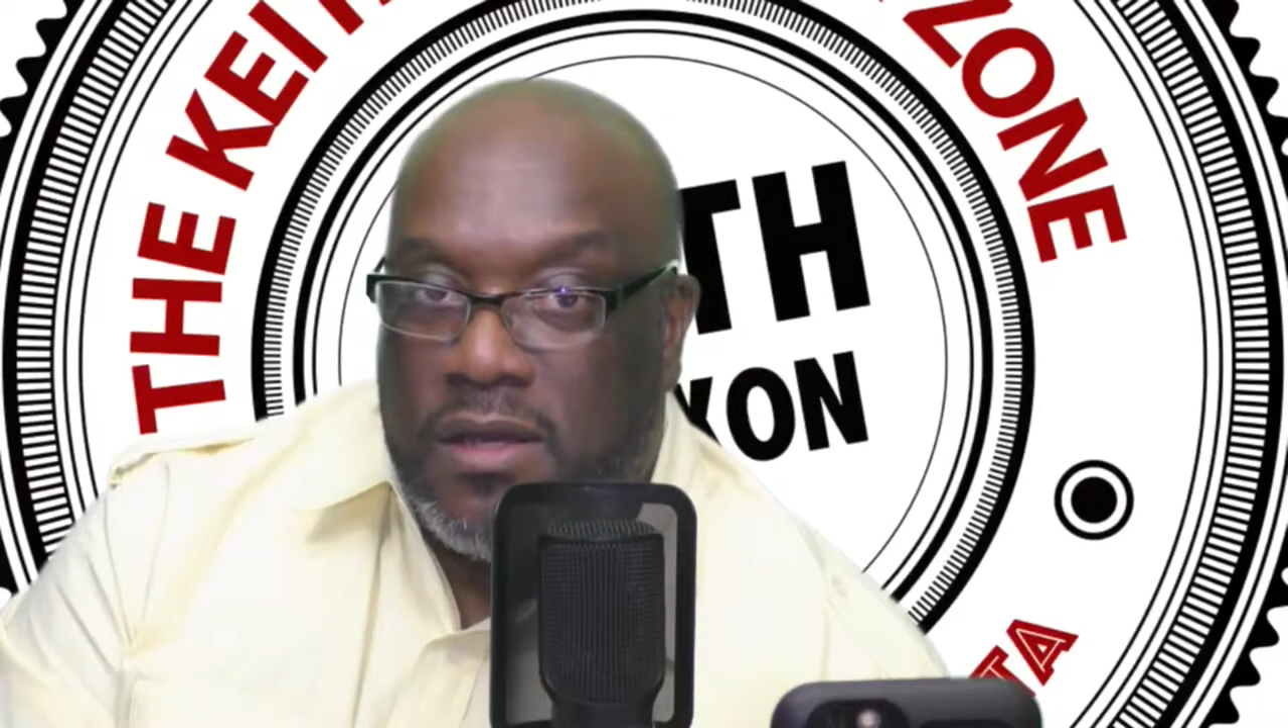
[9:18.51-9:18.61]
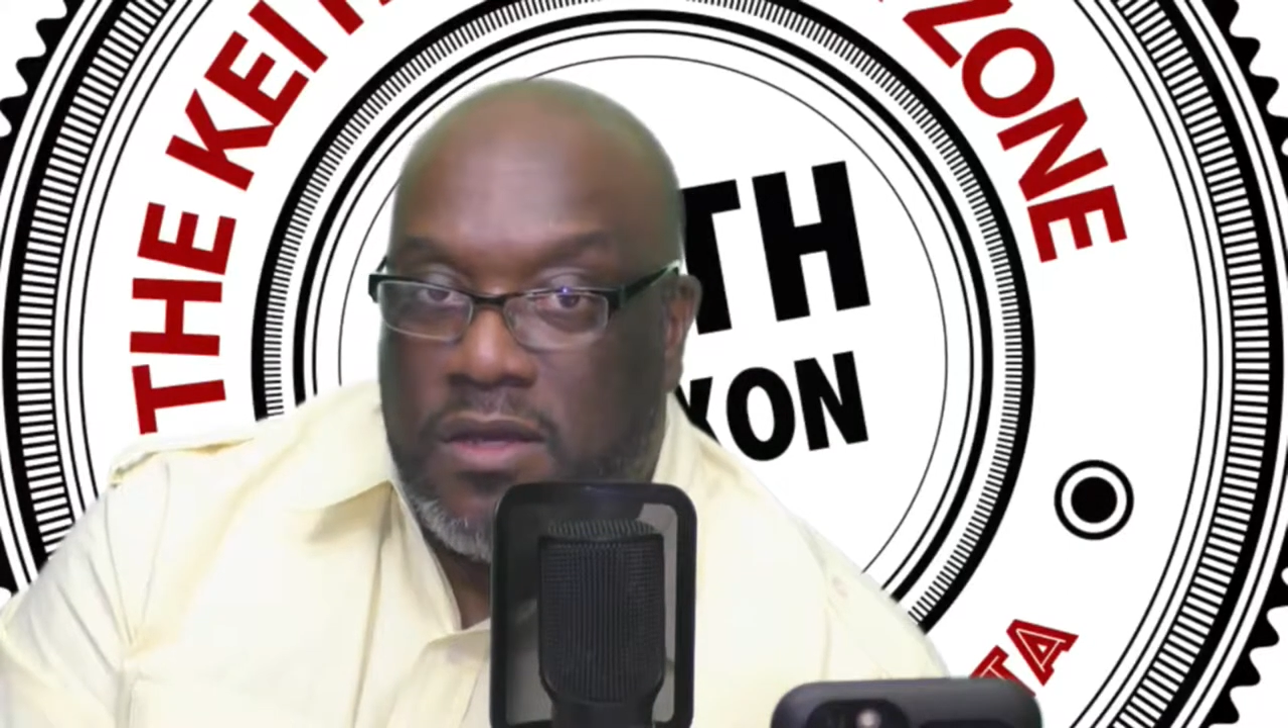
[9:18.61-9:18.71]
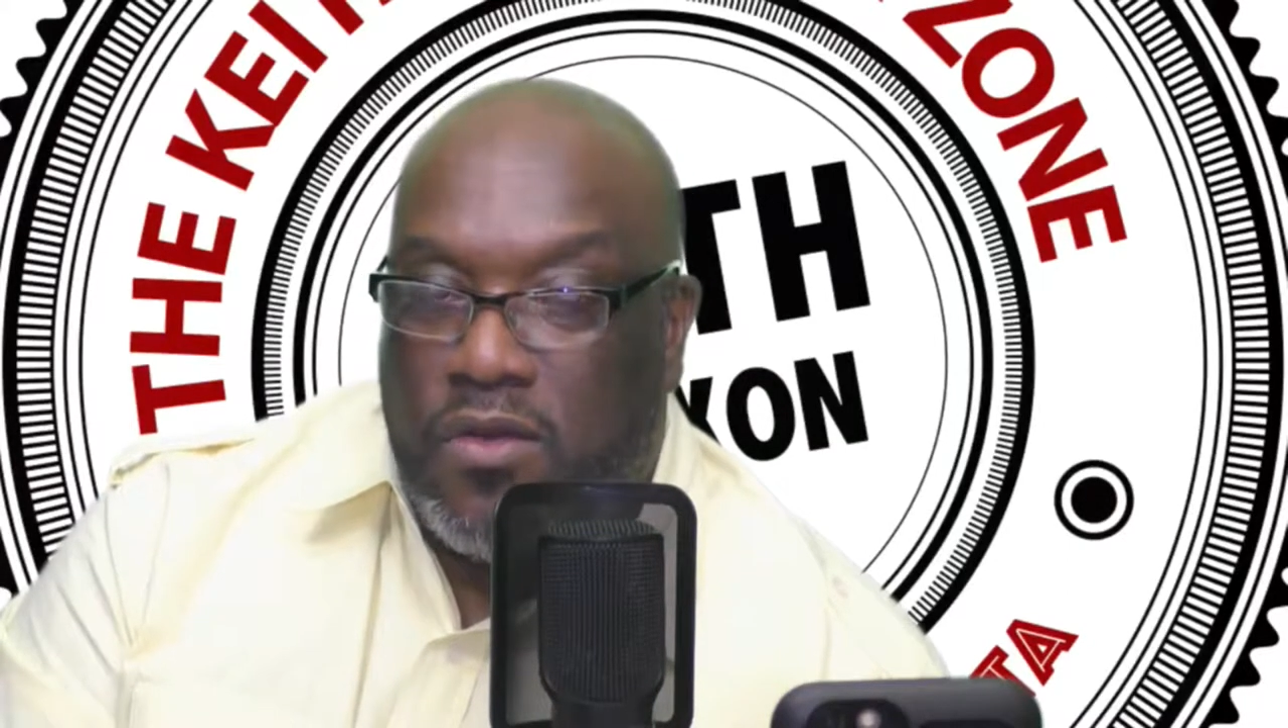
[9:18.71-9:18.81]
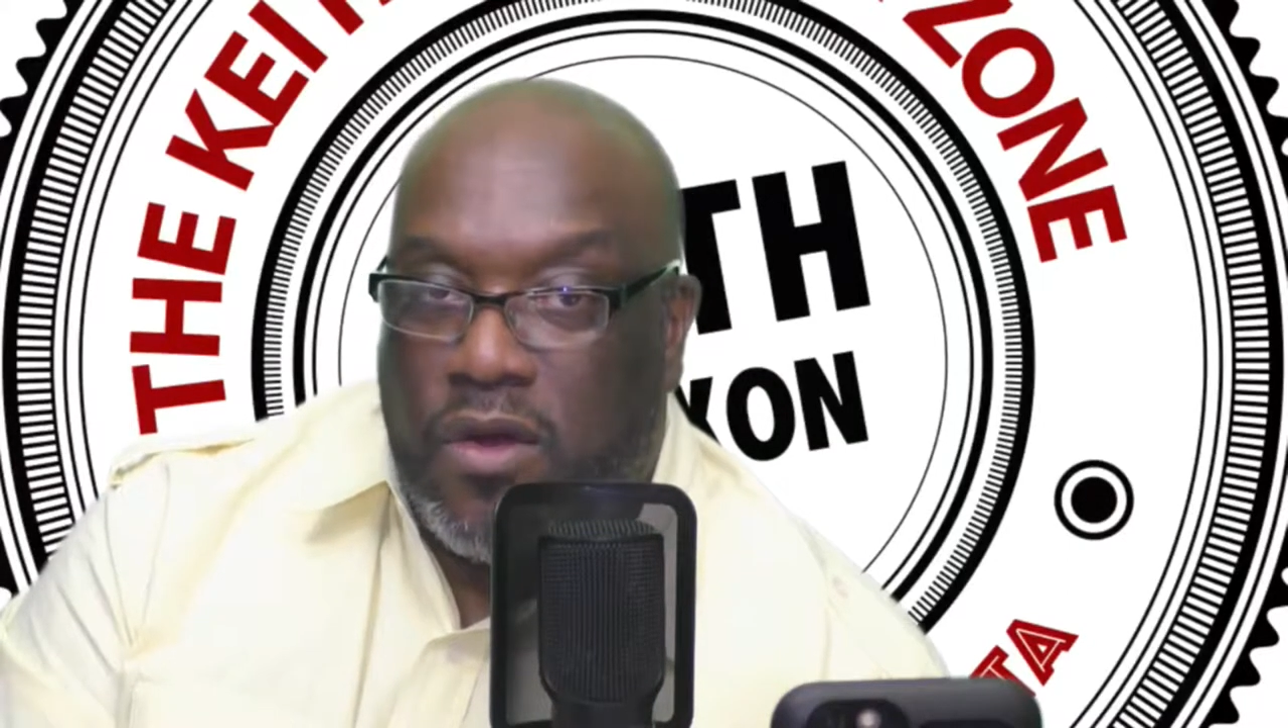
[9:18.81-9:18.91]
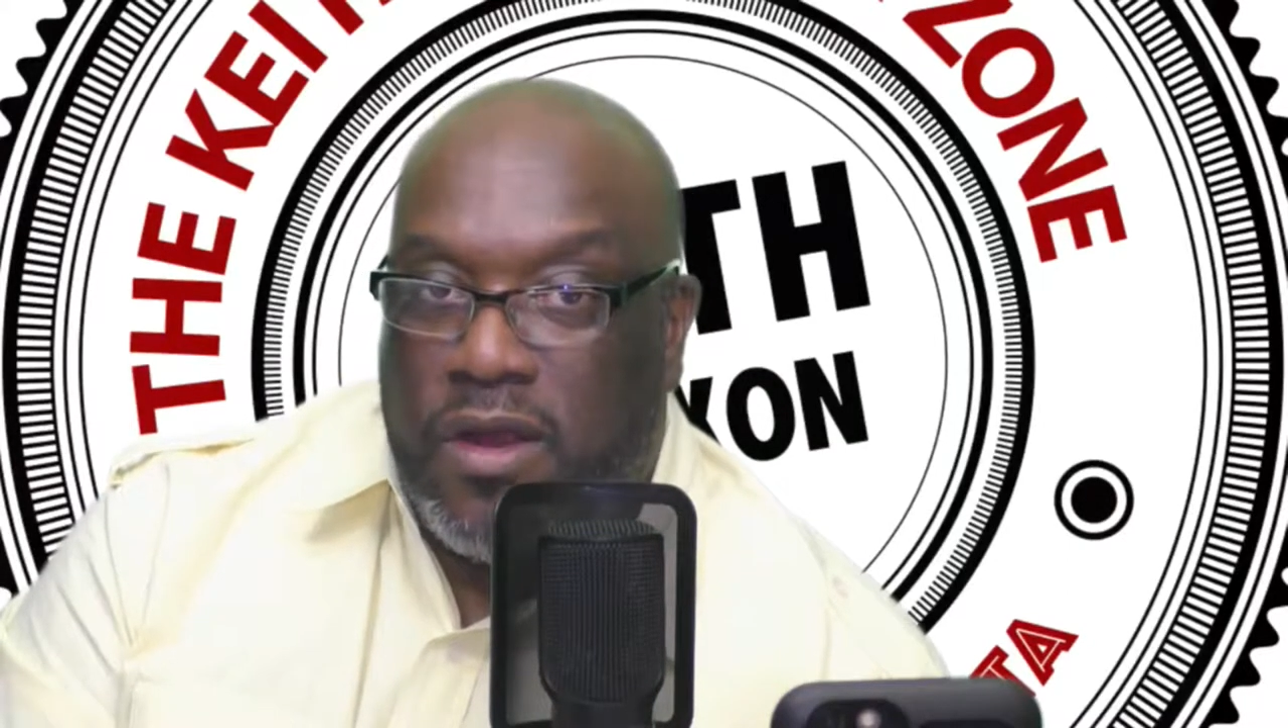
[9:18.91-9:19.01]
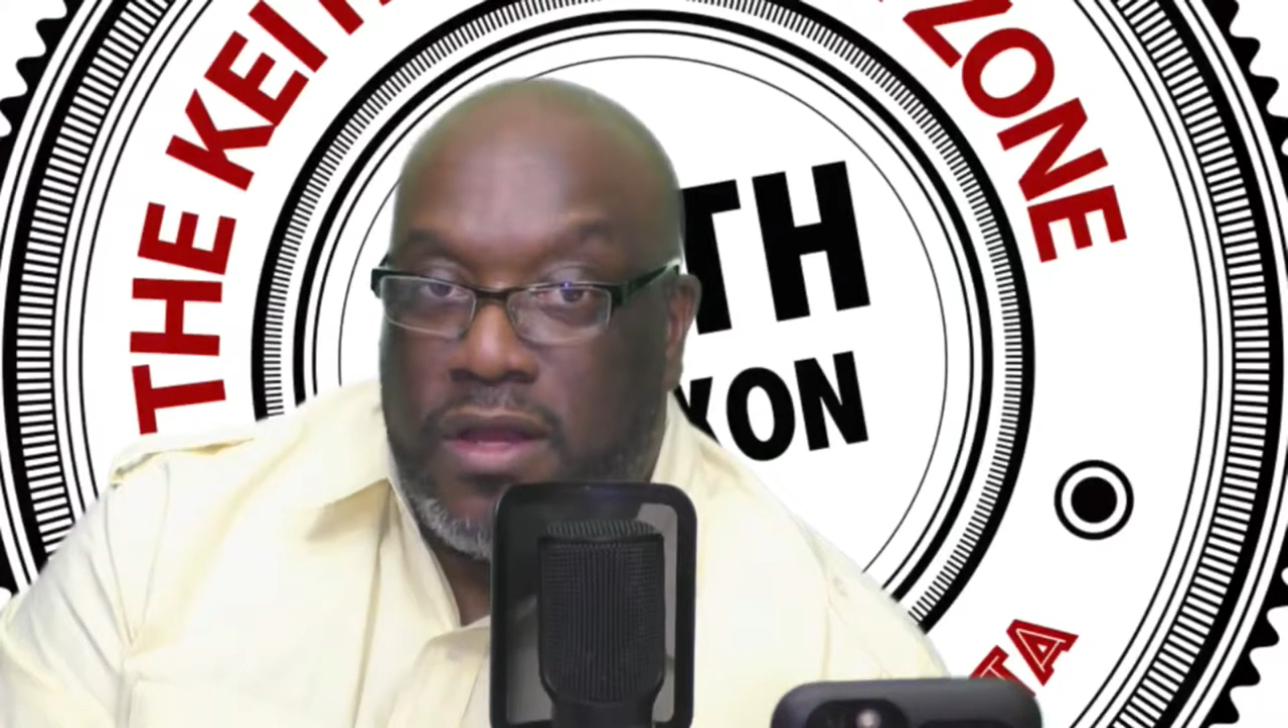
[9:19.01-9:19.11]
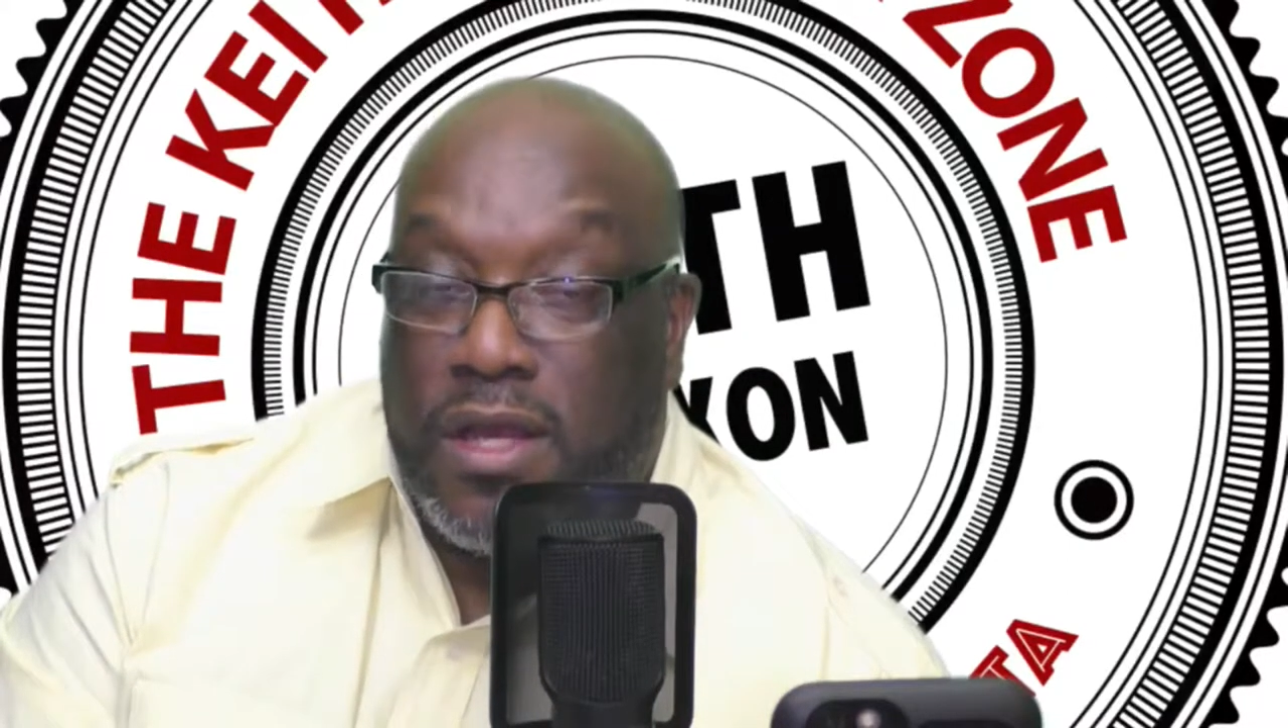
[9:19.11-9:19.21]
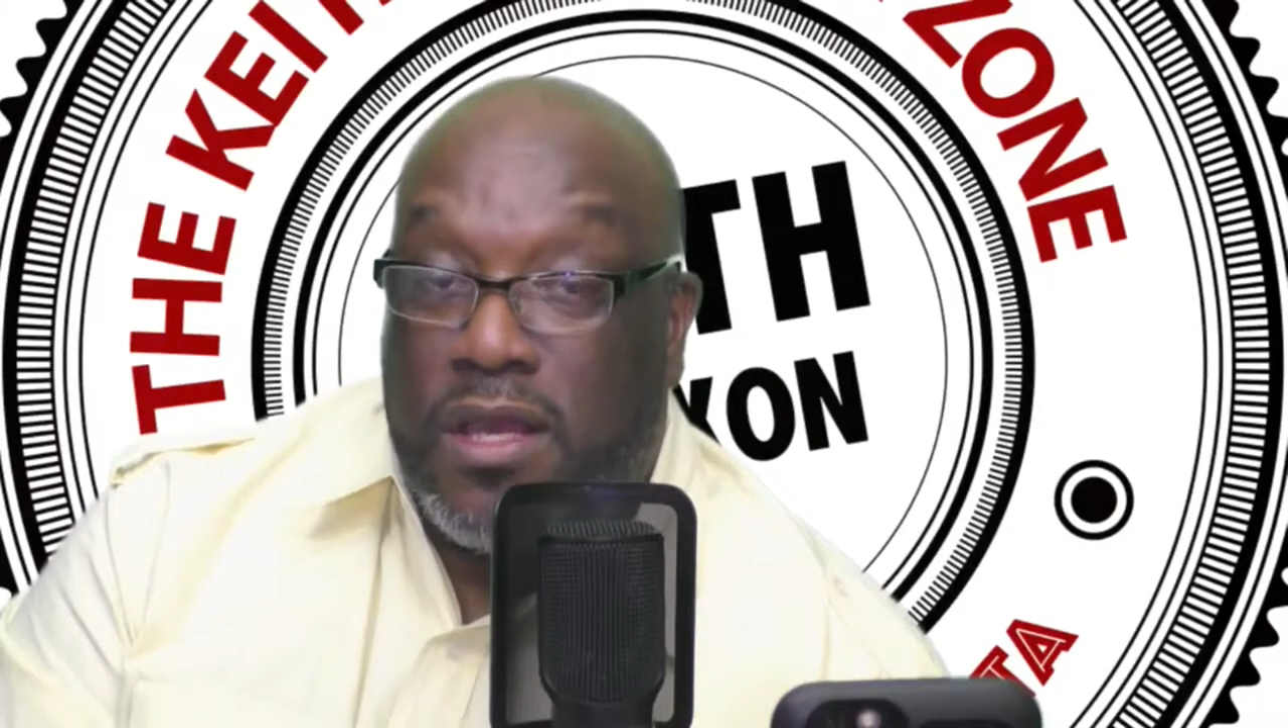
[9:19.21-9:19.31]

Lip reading: You are in the